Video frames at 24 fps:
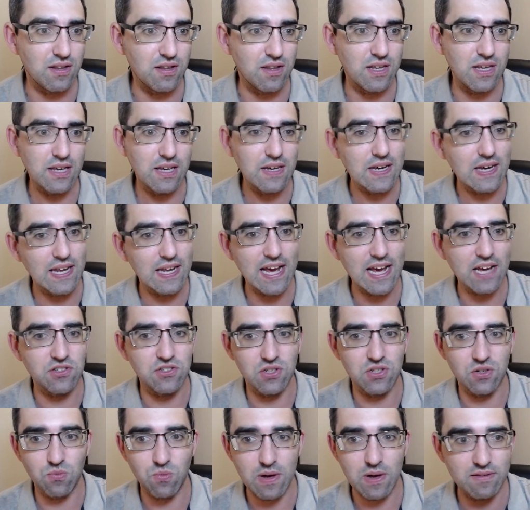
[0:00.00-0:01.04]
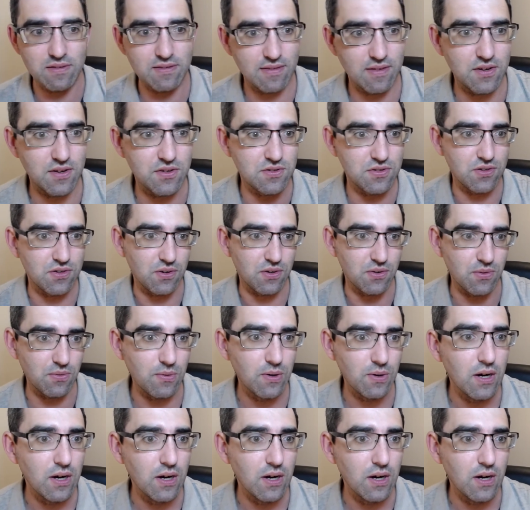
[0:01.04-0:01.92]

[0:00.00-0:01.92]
the connection with the two